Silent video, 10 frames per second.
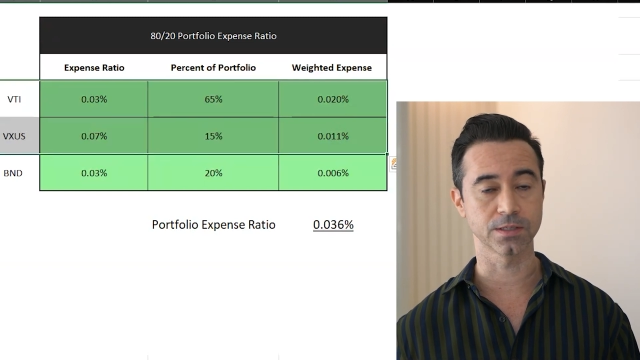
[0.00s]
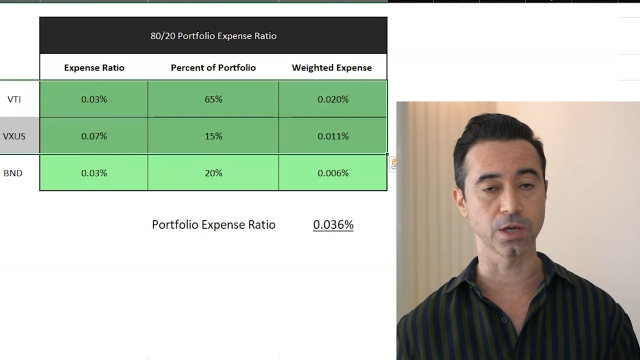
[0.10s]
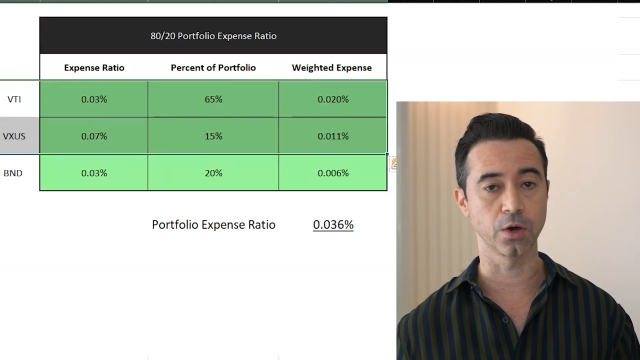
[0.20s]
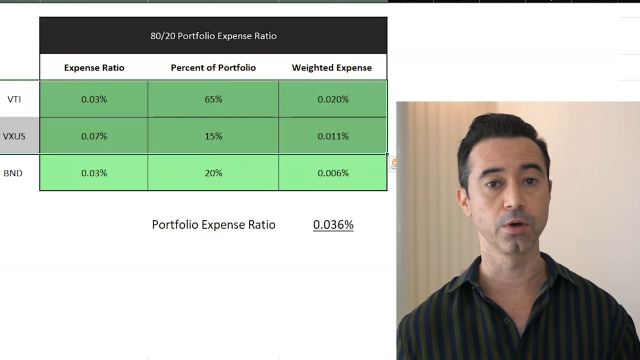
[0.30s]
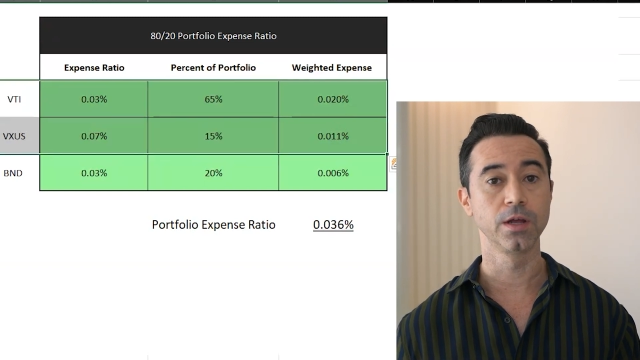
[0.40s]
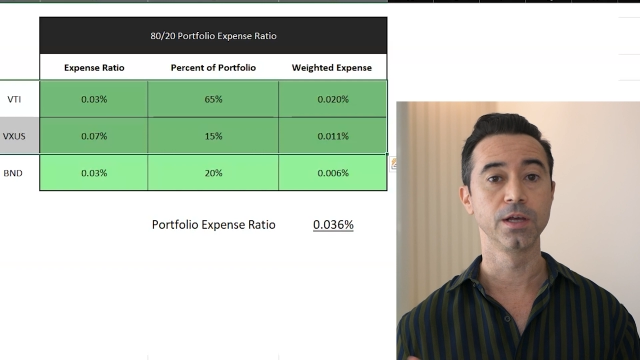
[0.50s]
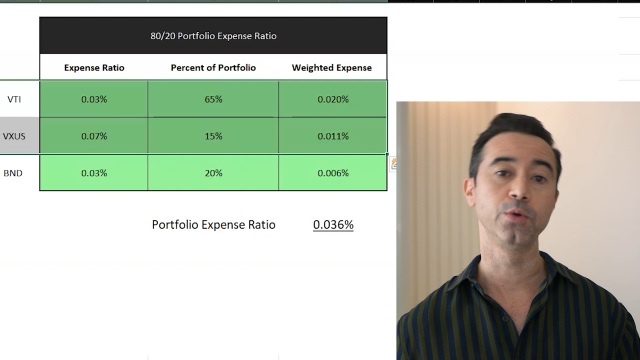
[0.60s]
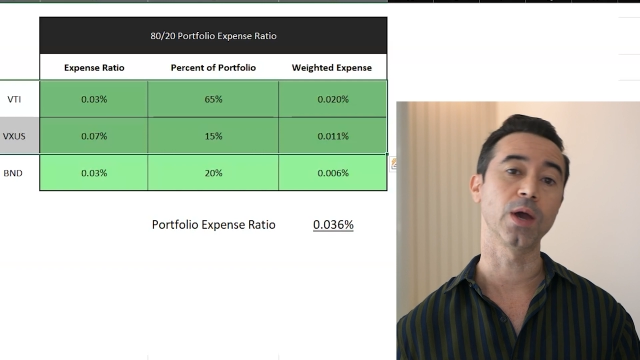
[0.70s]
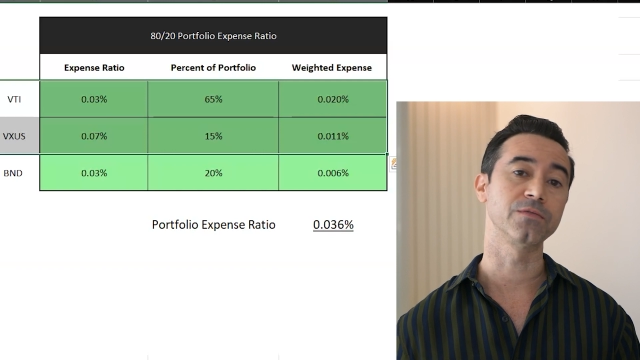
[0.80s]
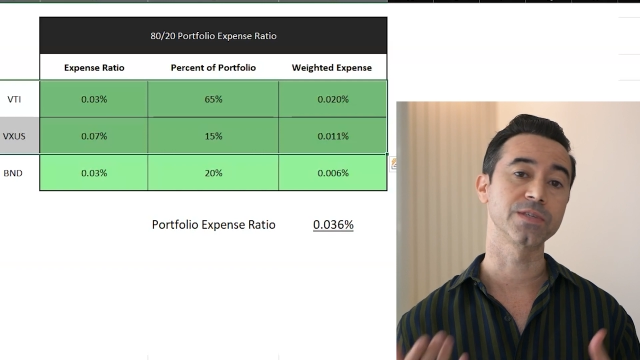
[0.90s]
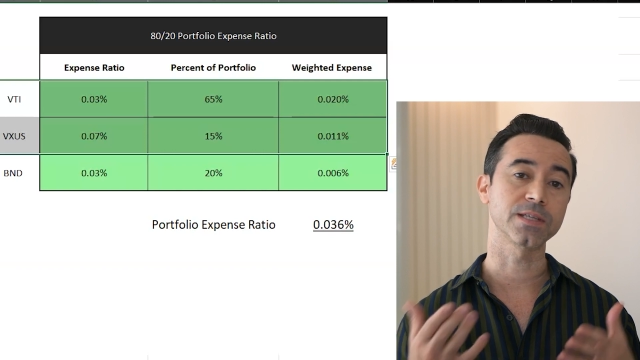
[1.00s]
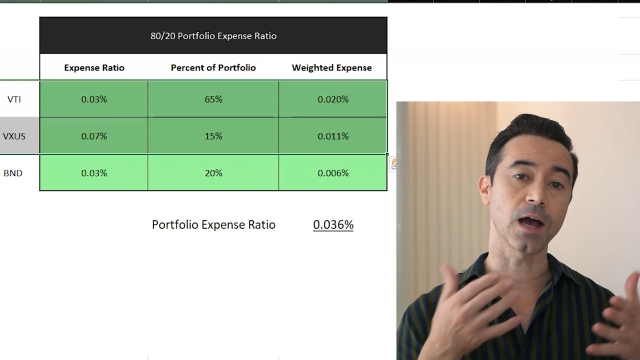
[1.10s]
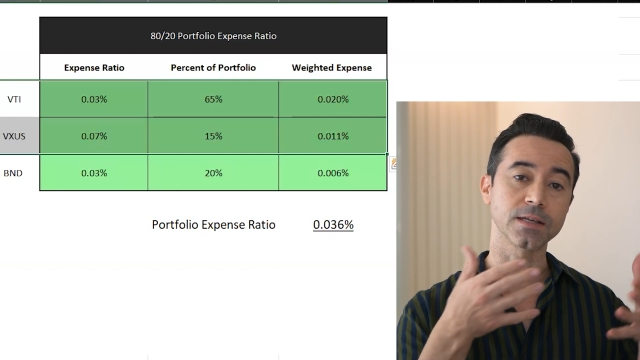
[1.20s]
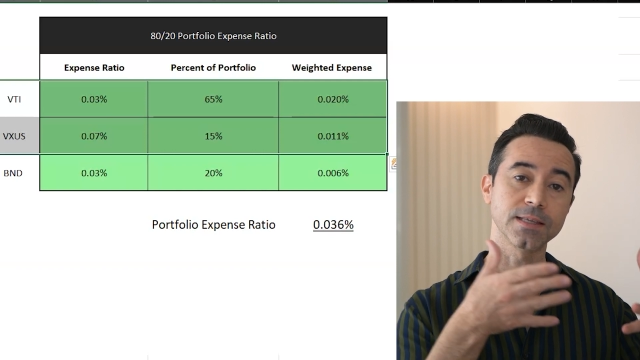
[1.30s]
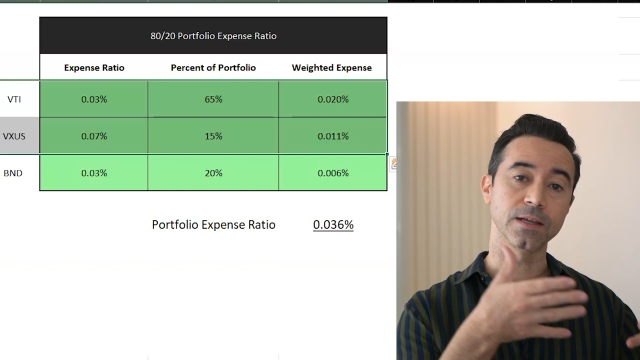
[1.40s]
So you have
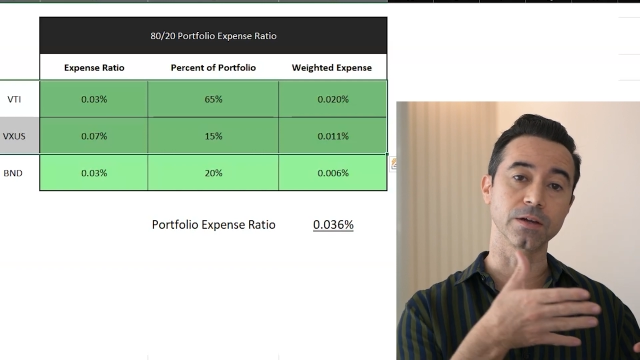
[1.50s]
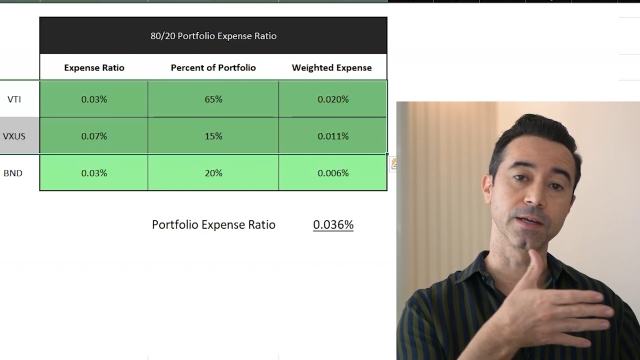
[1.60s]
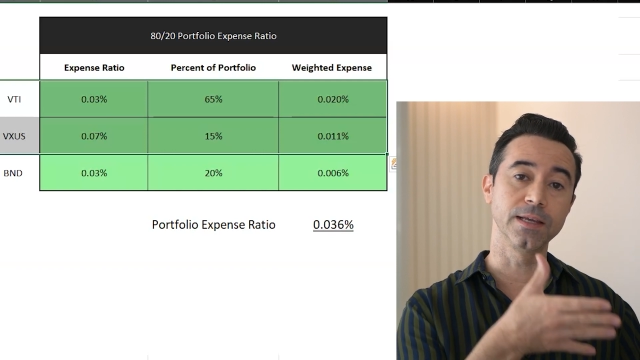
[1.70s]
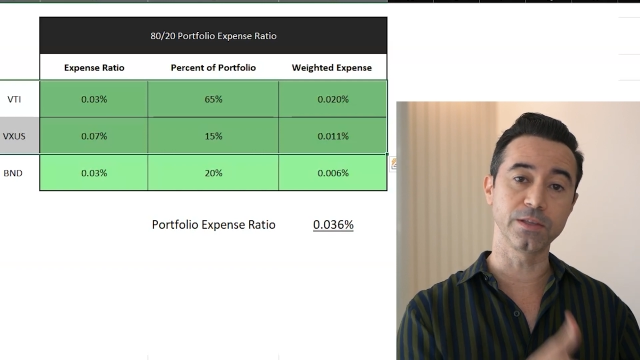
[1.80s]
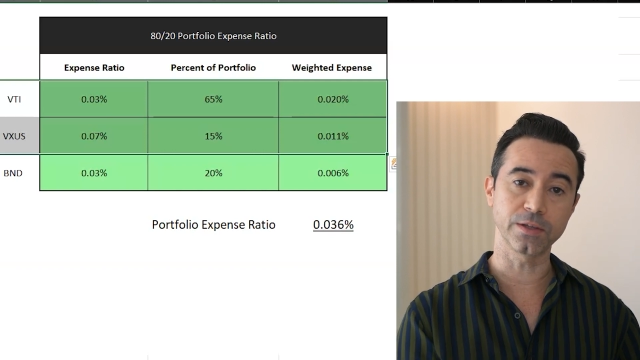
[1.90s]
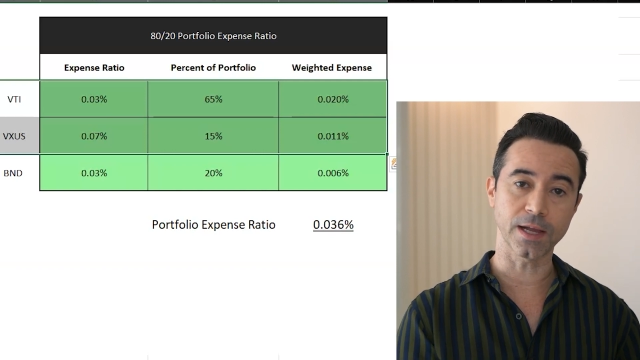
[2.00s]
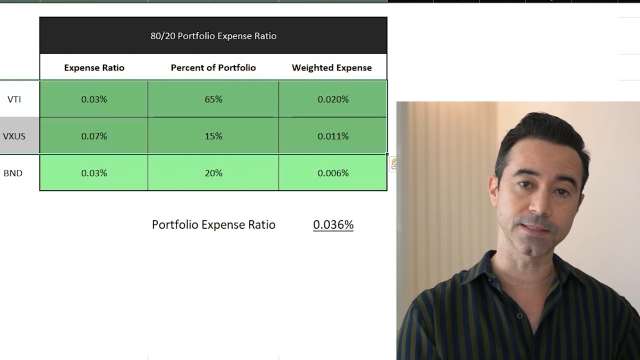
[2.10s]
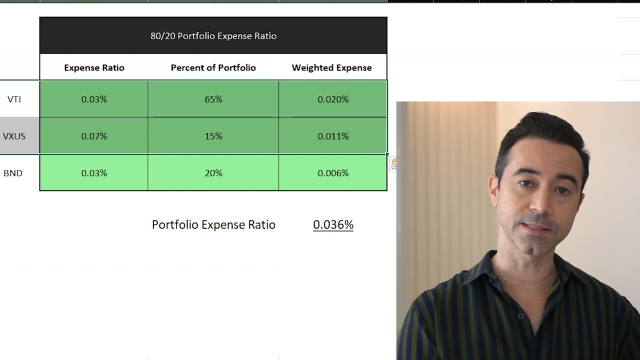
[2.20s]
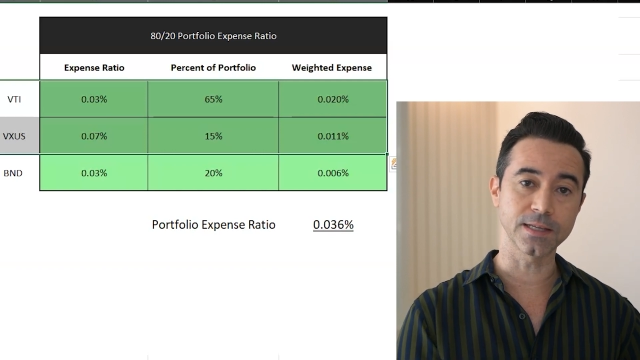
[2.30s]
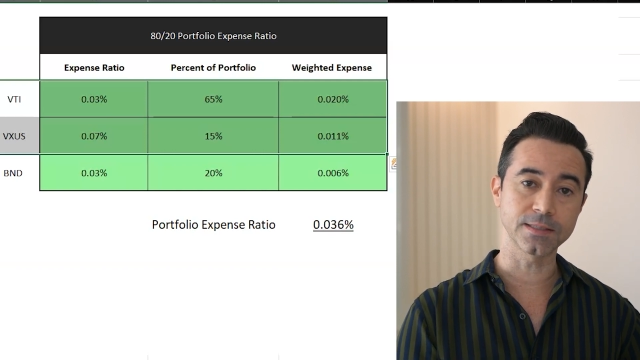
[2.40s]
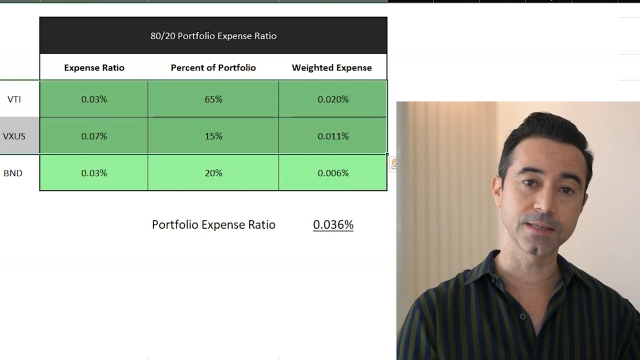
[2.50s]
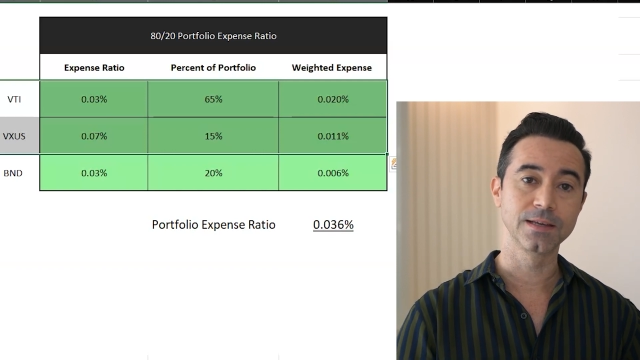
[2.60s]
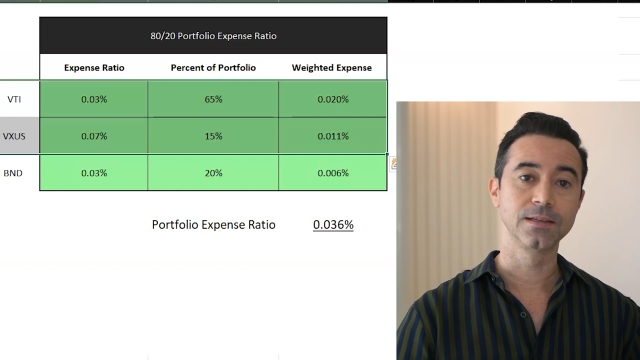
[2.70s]
stocks that are in the United States,